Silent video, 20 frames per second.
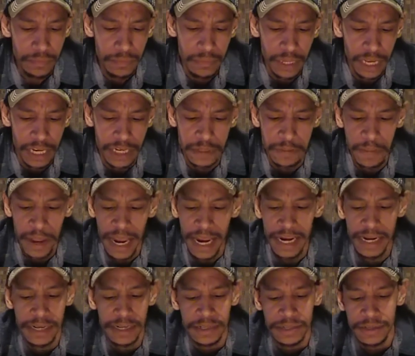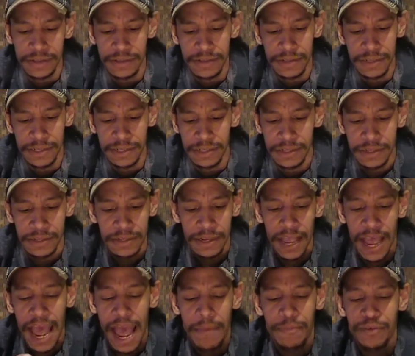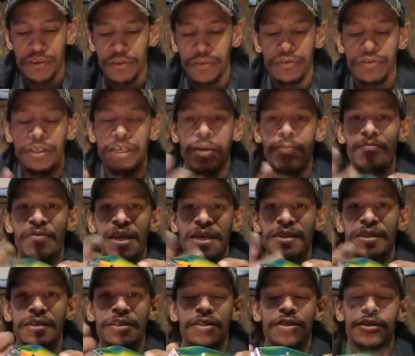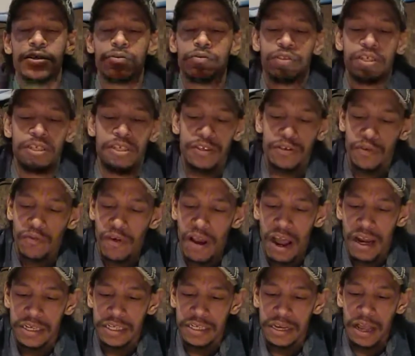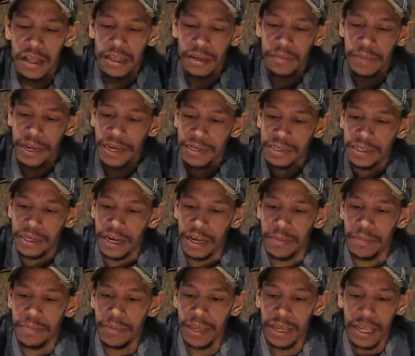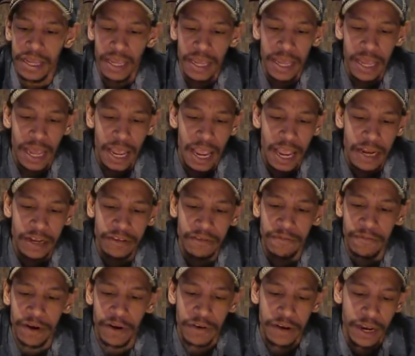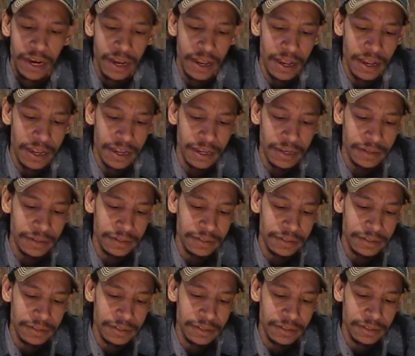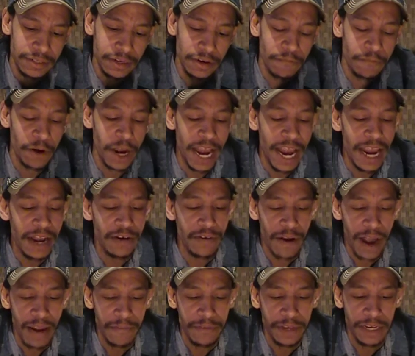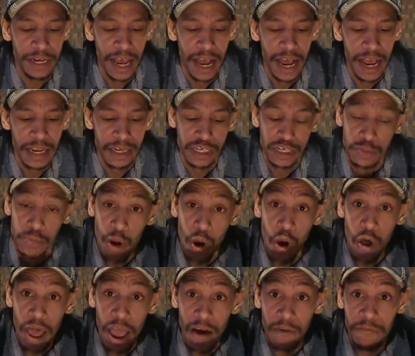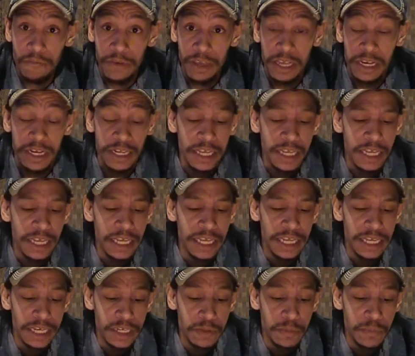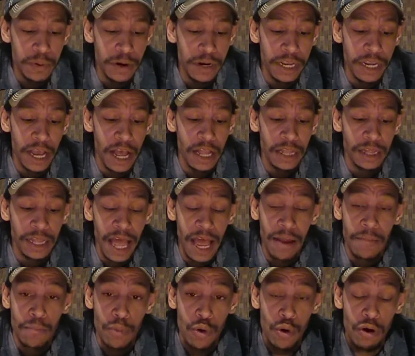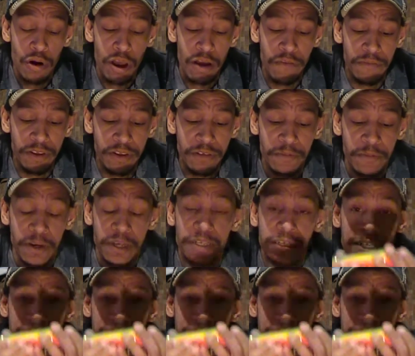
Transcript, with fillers: his paint is is absolutely amazing. This is this is a rock solid paint job, and it's very uh, you know for a handcrafted guy, a small outfit. He's putting a lot more of his funds